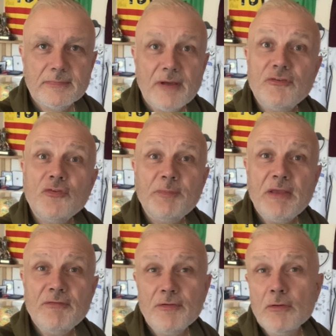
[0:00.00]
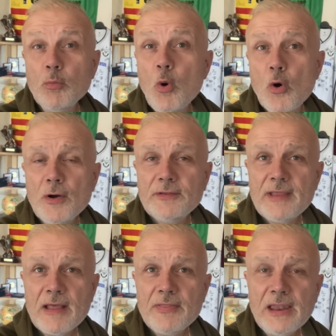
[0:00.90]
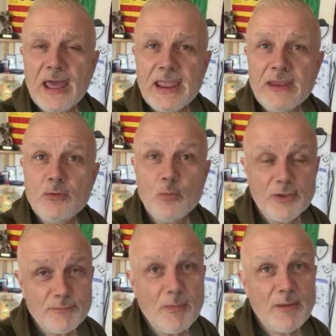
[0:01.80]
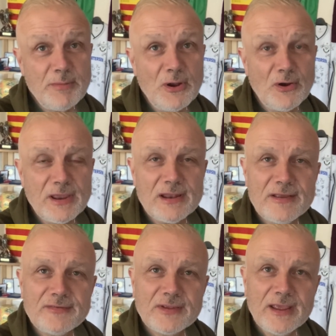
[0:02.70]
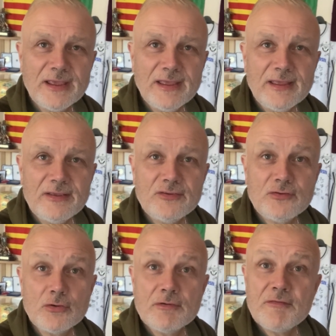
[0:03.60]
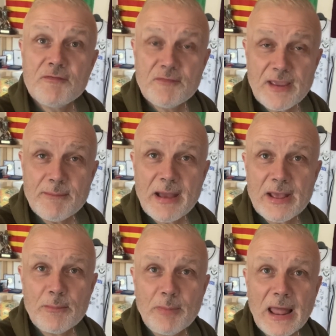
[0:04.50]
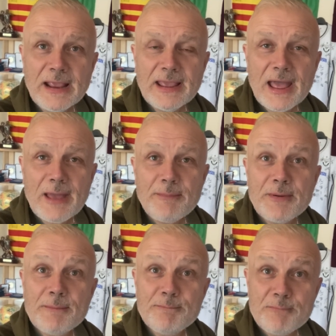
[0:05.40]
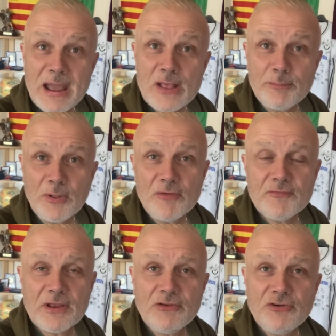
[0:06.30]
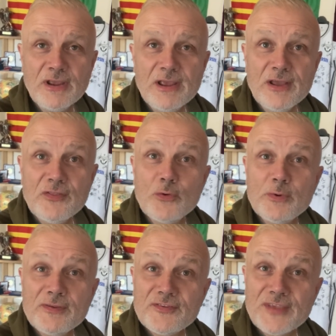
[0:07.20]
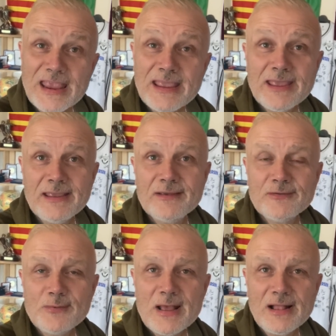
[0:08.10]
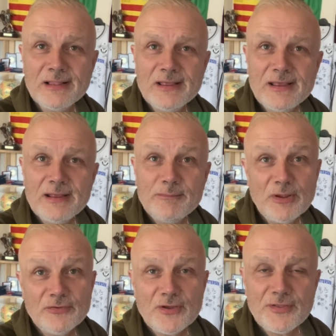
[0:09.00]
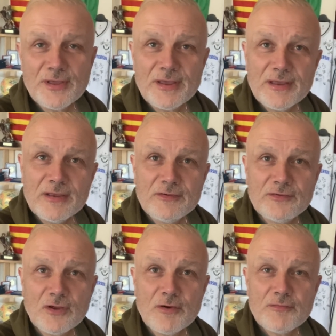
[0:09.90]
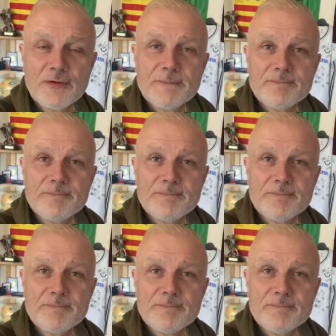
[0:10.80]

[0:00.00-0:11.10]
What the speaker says: I've just been for a walk down the lane with my binoculars, saw a female black cap, male bullfinch that was singing as well, plus other stuff.